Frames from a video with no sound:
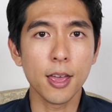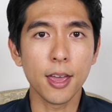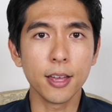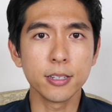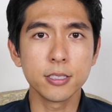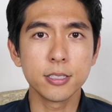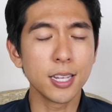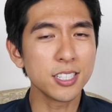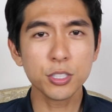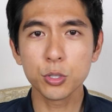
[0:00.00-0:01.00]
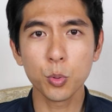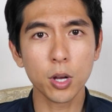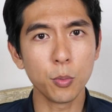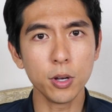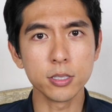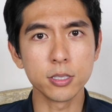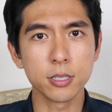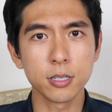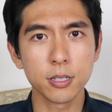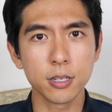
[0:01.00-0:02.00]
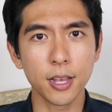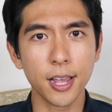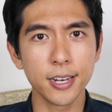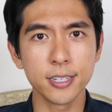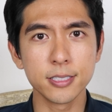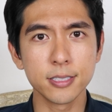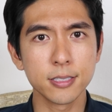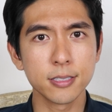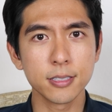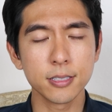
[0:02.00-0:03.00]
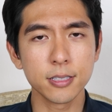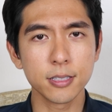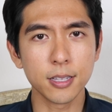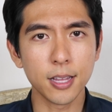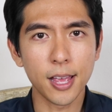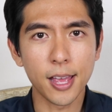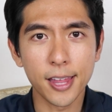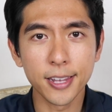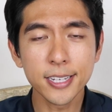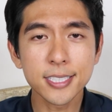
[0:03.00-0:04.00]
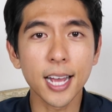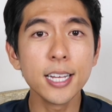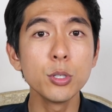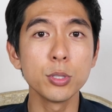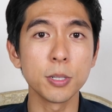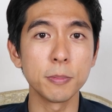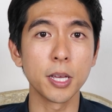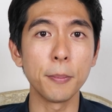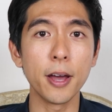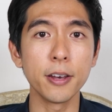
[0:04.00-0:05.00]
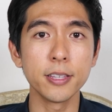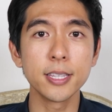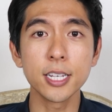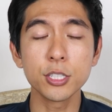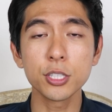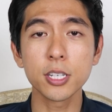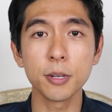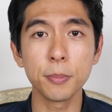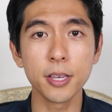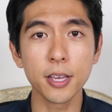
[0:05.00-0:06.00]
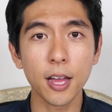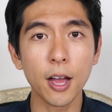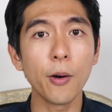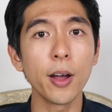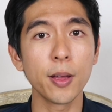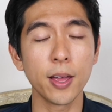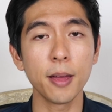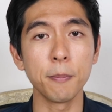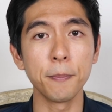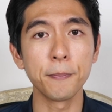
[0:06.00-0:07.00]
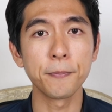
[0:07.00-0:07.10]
And that's just who I was. And unless I do something about it, that's just going to be how I am.